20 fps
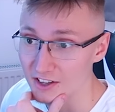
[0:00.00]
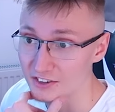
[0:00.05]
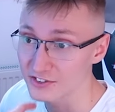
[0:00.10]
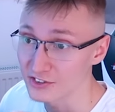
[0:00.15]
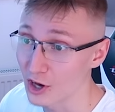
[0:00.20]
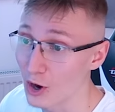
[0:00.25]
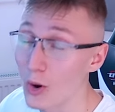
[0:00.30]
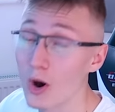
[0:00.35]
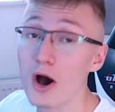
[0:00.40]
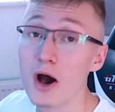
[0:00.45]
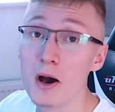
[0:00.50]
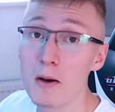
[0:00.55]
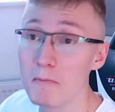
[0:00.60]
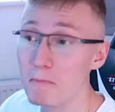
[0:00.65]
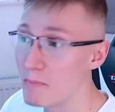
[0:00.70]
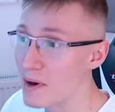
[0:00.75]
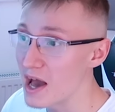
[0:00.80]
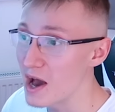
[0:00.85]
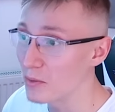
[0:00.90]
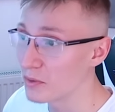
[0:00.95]
So
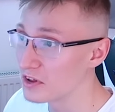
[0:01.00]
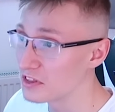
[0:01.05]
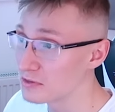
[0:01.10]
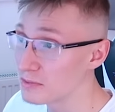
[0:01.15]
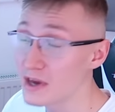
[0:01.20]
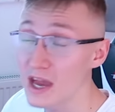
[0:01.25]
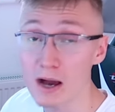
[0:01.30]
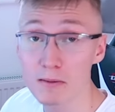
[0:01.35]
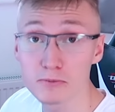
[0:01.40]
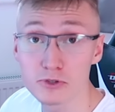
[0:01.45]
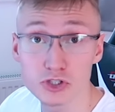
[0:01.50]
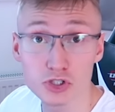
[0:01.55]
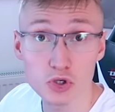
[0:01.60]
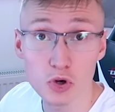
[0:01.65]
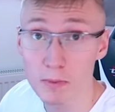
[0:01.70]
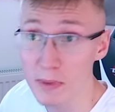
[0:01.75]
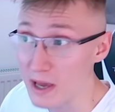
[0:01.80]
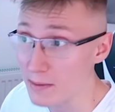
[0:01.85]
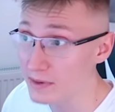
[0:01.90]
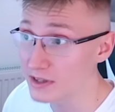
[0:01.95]
bear with me. I'm
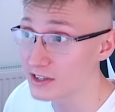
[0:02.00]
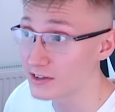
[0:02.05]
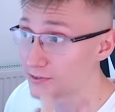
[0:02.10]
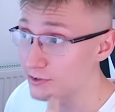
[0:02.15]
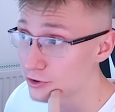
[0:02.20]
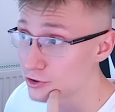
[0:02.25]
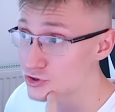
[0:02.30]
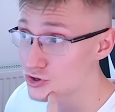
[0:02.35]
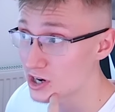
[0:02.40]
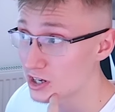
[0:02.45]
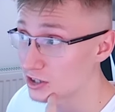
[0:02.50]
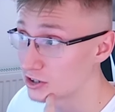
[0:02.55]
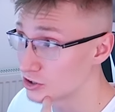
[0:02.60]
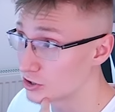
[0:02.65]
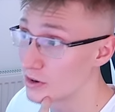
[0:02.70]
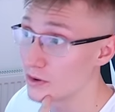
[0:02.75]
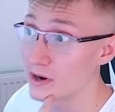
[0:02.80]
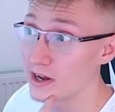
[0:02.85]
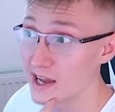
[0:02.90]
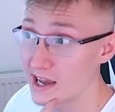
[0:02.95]
sure maybe in the future I'll
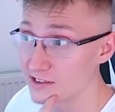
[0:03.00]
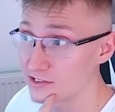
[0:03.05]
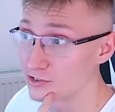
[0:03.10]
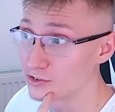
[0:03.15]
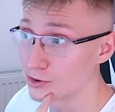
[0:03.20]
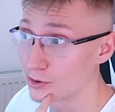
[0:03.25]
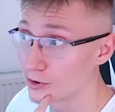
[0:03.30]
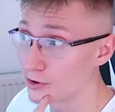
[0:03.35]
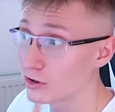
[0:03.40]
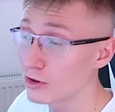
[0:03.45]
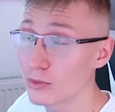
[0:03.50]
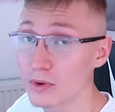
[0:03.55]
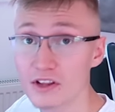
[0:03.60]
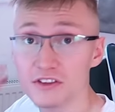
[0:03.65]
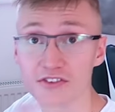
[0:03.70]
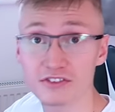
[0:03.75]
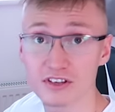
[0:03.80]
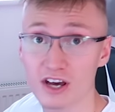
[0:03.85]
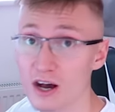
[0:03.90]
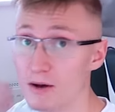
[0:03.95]
do a tutorial
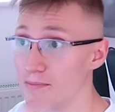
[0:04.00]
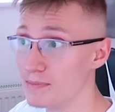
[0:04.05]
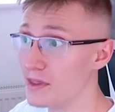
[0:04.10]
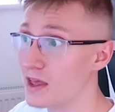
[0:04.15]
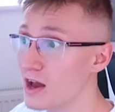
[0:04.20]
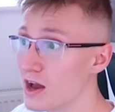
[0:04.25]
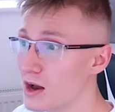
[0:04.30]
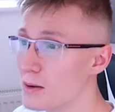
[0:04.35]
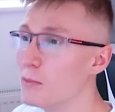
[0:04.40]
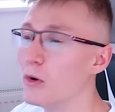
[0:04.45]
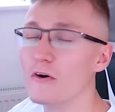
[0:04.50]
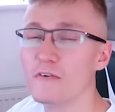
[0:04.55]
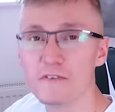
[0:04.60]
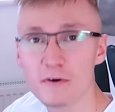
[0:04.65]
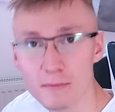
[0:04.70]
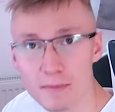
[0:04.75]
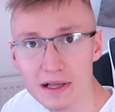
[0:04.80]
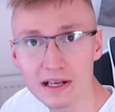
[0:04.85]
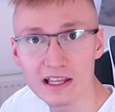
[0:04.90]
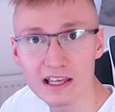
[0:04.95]
once I'm more
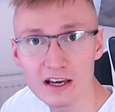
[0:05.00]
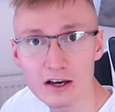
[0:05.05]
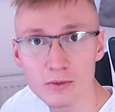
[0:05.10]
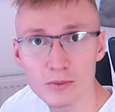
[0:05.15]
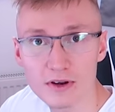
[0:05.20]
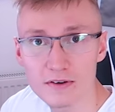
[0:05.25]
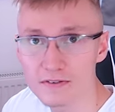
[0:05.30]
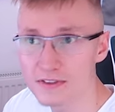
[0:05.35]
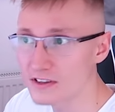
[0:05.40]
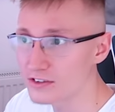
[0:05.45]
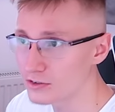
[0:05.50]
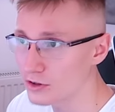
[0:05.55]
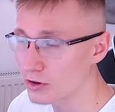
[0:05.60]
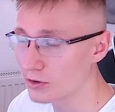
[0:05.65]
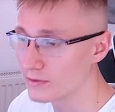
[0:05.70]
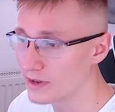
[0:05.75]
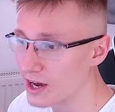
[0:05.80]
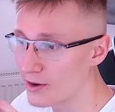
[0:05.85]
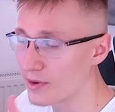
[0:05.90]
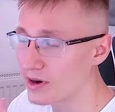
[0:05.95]
familiar with this
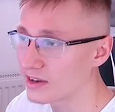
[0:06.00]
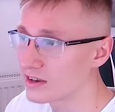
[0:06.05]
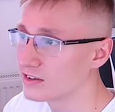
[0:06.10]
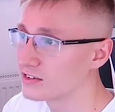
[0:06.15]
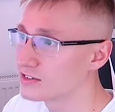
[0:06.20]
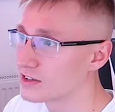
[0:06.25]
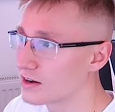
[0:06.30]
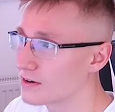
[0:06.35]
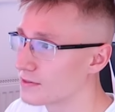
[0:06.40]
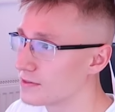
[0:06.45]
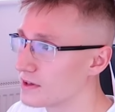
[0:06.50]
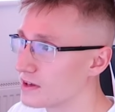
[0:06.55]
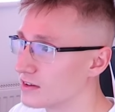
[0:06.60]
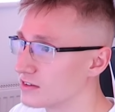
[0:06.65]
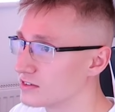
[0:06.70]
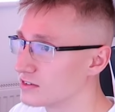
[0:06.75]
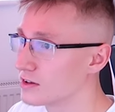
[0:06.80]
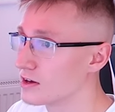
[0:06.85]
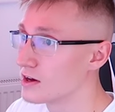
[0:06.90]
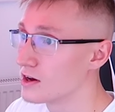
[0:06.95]
whole networking side of
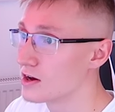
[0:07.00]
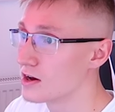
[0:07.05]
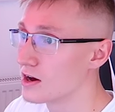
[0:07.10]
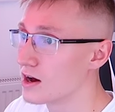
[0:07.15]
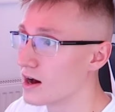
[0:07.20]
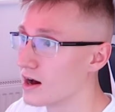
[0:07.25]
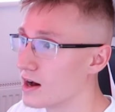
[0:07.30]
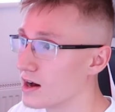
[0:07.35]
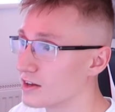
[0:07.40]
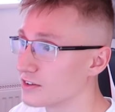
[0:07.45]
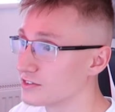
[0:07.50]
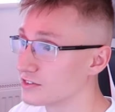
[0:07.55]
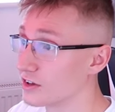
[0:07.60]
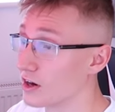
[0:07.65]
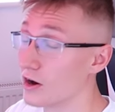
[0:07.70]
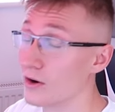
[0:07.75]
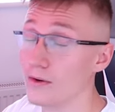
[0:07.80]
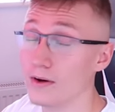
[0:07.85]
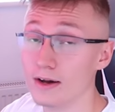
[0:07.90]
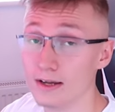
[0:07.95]
things.
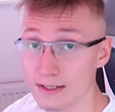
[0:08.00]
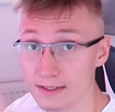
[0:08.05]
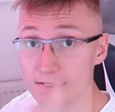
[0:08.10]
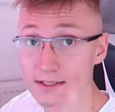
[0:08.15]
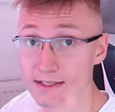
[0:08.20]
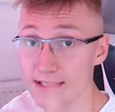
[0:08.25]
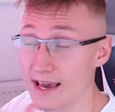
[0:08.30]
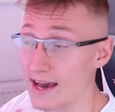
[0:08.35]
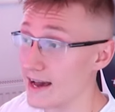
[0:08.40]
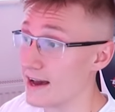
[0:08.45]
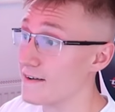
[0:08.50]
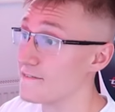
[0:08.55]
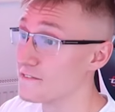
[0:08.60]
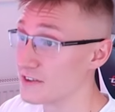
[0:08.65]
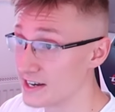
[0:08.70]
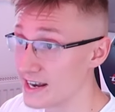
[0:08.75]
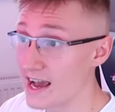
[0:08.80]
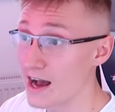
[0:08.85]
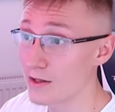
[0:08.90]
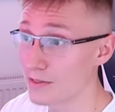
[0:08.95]
So yeah,
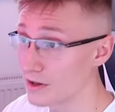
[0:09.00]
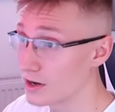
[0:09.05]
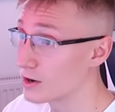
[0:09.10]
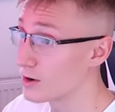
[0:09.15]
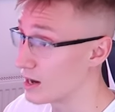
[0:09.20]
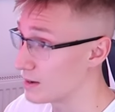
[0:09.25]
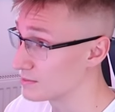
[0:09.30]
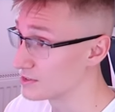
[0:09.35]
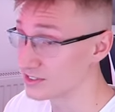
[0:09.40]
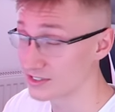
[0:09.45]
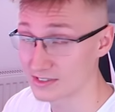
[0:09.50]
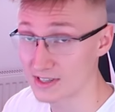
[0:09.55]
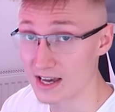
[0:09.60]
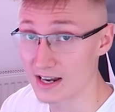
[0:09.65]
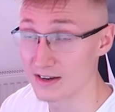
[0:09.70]
for now though, I'm just